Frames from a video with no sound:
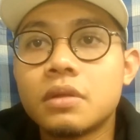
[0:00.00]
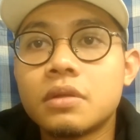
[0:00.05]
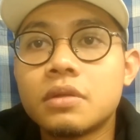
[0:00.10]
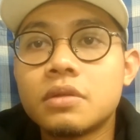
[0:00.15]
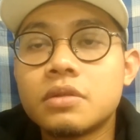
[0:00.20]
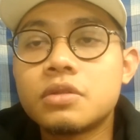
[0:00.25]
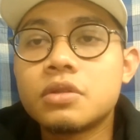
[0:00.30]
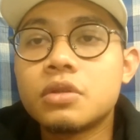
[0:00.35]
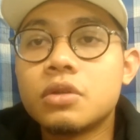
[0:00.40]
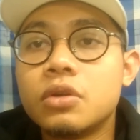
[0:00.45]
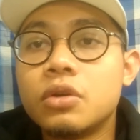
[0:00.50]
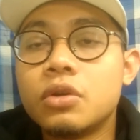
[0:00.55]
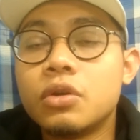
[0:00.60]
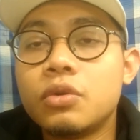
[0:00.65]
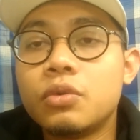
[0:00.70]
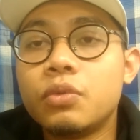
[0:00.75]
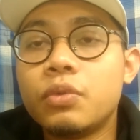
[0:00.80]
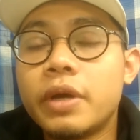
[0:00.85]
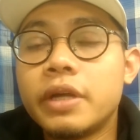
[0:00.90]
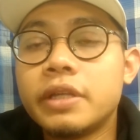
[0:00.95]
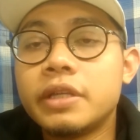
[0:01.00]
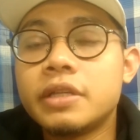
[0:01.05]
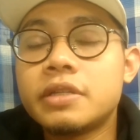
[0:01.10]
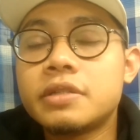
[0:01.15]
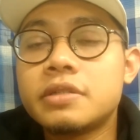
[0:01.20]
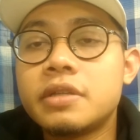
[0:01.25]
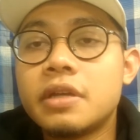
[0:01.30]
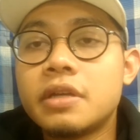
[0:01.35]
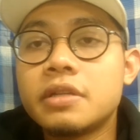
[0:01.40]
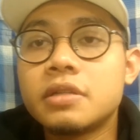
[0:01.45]
So what is
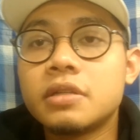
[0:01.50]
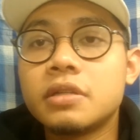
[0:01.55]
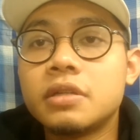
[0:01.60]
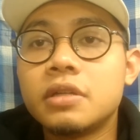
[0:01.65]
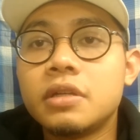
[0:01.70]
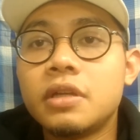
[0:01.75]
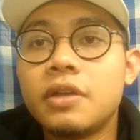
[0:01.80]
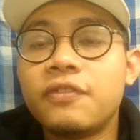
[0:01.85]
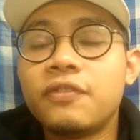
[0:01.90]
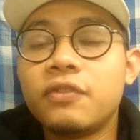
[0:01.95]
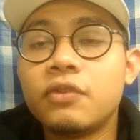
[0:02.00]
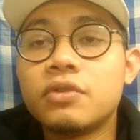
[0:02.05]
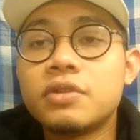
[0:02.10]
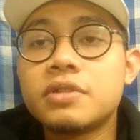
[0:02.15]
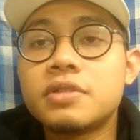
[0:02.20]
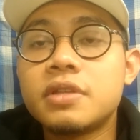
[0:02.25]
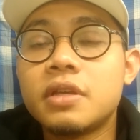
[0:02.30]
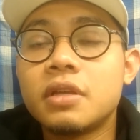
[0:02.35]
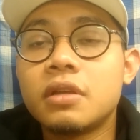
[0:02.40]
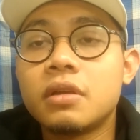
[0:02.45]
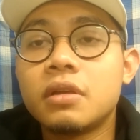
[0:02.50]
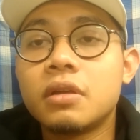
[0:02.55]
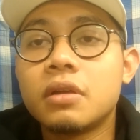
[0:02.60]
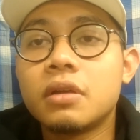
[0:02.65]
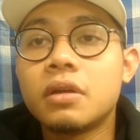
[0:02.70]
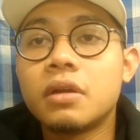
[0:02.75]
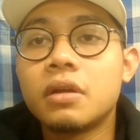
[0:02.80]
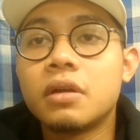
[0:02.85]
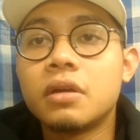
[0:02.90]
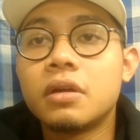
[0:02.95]
that influencing
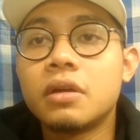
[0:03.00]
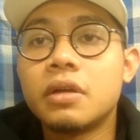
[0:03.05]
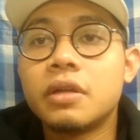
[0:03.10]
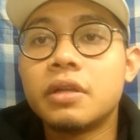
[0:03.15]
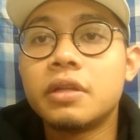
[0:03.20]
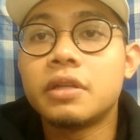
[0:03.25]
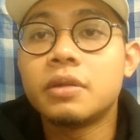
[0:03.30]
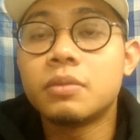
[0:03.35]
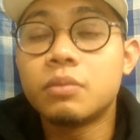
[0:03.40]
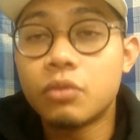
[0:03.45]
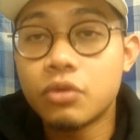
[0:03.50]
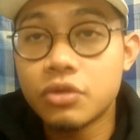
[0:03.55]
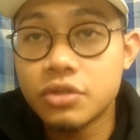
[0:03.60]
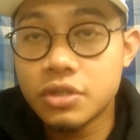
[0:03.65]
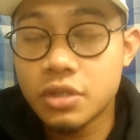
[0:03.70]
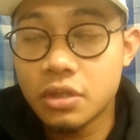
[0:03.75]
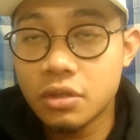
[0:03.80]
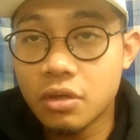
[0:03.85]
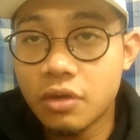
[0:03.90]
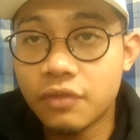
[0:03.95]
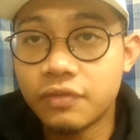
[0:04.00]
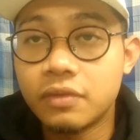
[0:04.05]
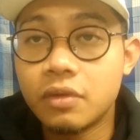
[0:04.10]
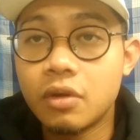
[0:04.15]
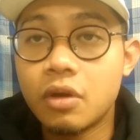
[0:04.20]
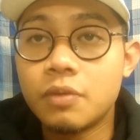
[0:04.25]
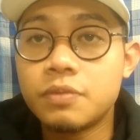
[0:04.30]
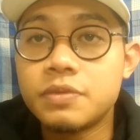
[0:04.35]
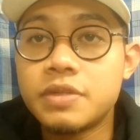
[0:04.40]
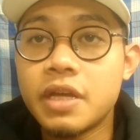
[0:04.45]
the motion of the
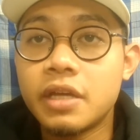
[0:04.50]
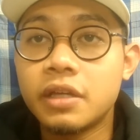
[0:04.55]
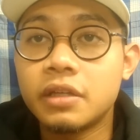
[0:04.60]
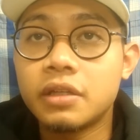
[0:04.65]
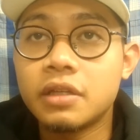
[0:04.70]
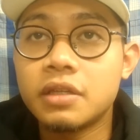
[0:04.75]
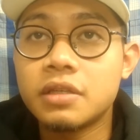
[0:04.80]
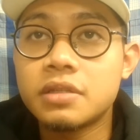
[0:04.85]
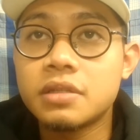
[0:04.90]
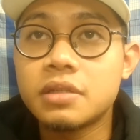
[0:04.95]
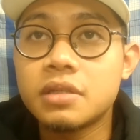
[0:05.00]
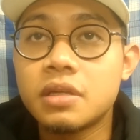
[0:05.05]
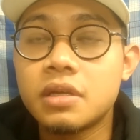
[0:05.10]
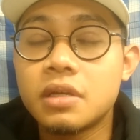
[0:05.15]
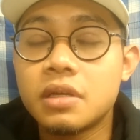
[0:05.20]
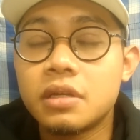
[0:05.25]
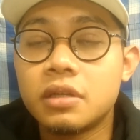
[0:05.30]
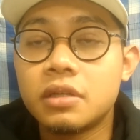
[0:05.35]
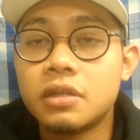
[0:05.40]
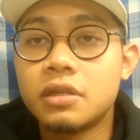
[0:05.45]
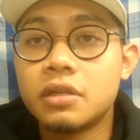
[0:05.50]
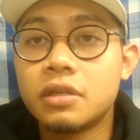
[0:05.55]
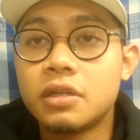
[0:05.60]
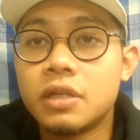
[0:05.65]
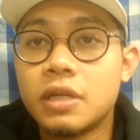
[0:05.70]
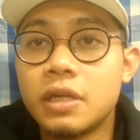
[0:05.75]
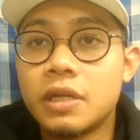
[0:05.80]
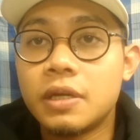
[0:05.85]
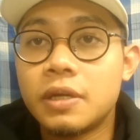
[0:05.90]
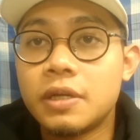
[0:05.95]
object is
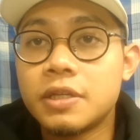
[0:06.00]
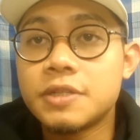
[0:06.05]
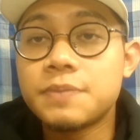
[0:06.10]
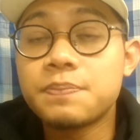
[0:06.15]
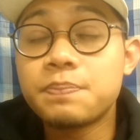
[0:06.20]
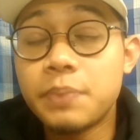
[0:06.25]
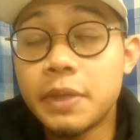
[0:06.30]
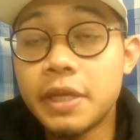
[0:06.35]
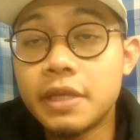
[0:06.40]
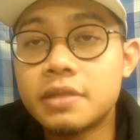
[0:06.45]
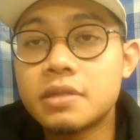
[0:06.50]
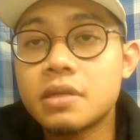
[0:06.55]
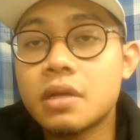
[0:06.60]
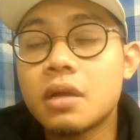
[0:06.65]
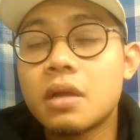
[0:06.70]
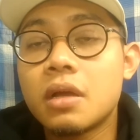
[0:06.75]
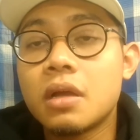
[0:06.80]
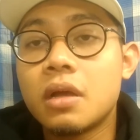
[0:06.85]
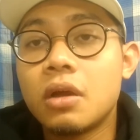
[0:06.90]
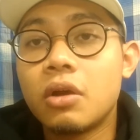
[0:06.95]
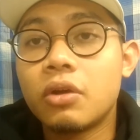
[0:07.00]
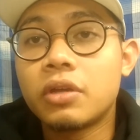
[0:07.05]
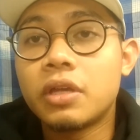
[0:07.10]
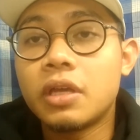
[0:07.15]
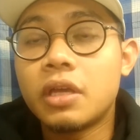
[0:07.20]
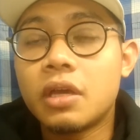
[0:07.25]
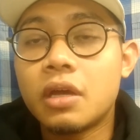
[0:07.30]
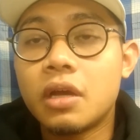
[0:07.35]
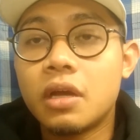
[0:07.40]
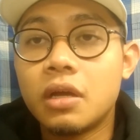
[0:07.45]
the speed.
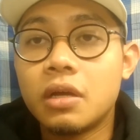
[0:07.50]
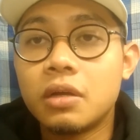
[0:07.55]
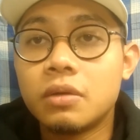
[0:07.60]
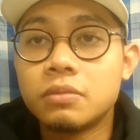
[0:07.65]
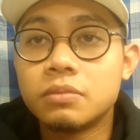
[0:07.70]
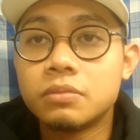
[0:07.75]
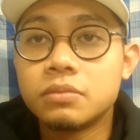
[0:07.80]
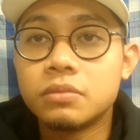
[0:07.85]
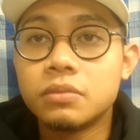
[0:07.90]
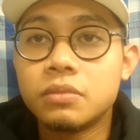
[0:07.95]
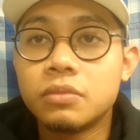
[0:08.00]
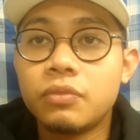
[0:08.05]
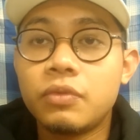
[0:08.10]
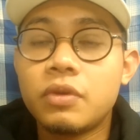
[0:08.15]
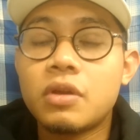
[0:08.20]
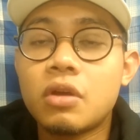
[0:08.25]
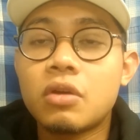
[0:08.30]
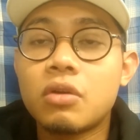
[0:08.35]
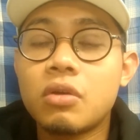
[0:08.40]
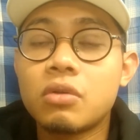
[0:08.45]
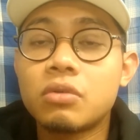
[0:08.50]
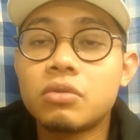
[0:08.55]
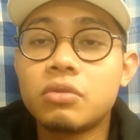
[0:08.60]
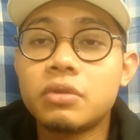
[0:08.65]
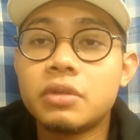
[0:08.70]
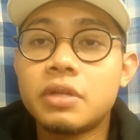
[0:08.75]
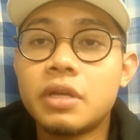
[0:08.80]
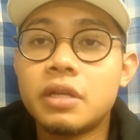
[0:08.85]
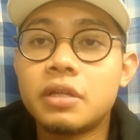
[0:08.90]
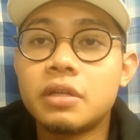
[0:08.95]
Okay, we can
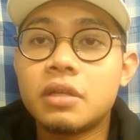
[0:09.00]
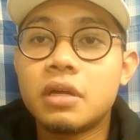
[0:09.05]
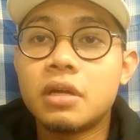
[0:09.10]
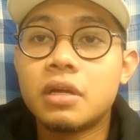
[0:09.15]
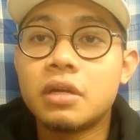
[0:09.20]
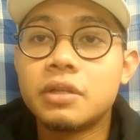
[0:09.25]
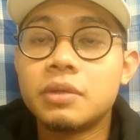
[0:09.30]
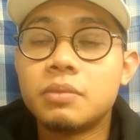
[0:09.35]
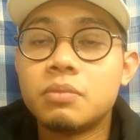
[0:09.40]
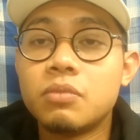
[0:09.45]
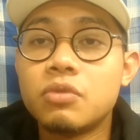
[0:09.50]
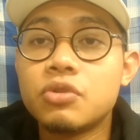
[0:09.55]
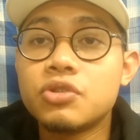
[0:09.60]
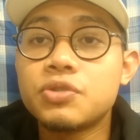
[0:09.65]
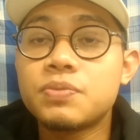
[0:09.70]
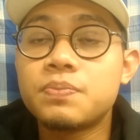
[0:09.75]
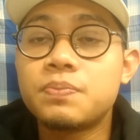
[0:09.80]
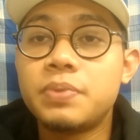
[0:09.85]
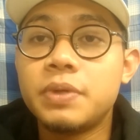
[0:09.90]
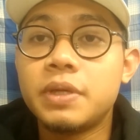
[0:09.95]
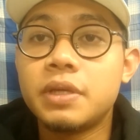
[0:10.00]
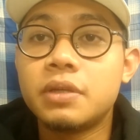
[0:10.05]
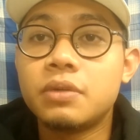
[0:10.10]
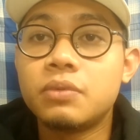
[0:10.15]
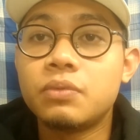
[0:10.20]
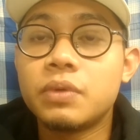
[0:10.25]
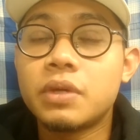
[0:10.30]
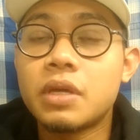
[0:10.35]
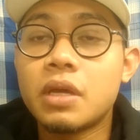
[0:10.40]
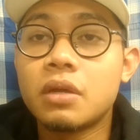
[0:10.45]
conclude that the more speed
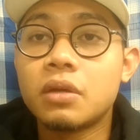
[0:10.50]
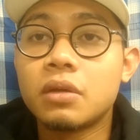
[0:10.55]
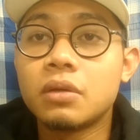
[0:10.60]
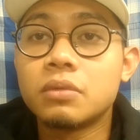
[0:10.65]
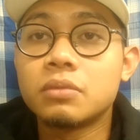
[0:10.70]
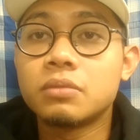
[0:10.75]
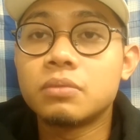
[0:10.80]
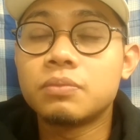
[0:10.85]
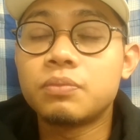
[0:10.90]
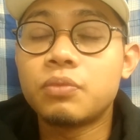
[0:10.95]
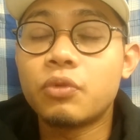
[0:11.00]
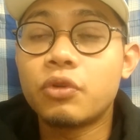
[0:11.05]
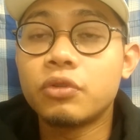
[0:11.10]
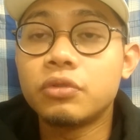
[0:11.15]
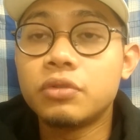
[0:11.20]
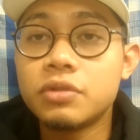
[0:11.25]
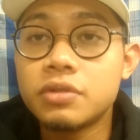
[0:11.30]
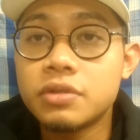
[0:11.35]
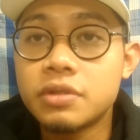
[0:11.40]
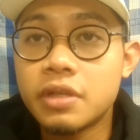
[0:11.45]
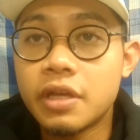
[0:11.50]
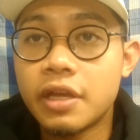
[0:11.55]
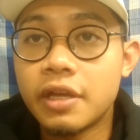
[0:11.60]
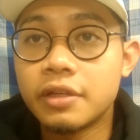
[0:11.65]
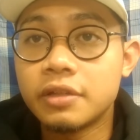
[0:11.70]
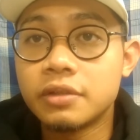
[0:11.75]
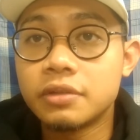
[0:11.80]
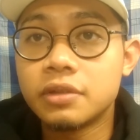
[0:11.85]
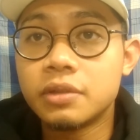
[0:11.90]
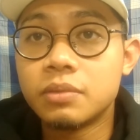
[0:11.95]
we can produce,
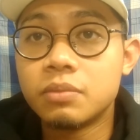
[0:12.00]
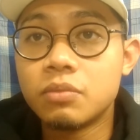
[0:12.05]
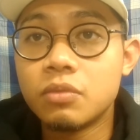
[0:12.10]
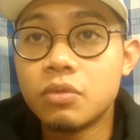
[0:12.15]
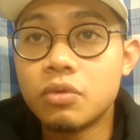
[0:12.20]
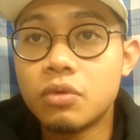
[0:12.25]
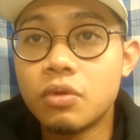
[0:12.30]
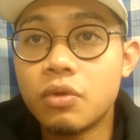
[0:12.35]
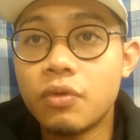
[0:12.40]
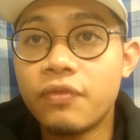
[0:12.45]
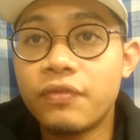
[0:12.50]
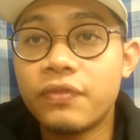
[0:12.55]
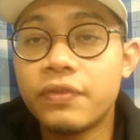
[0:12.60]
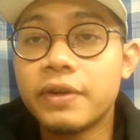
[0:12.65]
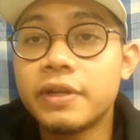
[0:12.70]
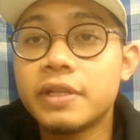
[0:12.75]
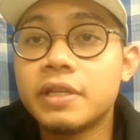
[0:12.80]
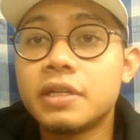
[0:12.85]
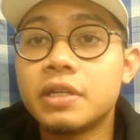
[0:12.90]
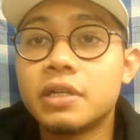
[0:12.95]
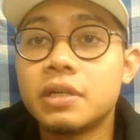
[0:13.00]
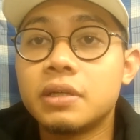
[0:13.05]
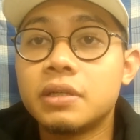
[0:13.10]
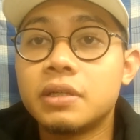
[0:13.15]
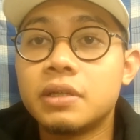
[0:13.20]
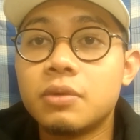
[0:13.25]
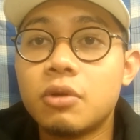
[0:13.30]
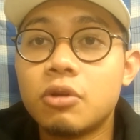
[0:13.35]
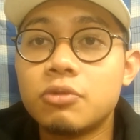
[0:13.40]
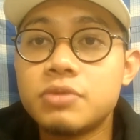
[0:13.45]
then the more further
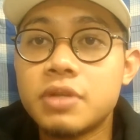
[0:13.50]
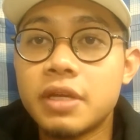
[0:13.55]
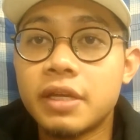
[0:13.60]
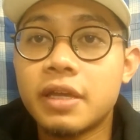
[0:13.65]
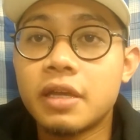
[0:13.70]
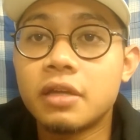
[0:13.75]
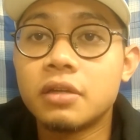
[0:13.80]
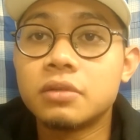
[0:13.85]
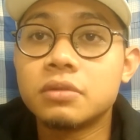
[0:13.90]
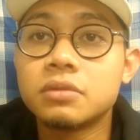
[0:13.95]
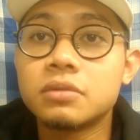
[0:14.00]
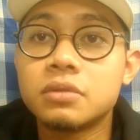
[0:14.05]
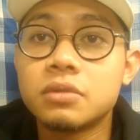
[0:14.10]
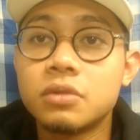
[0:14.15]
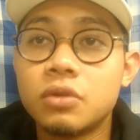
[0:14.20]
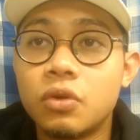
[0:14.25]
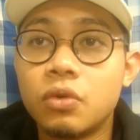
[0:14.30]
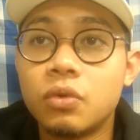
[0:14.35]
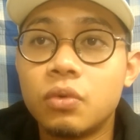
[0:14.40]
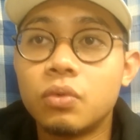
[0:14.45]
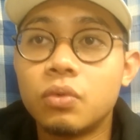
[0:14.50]
the object can go.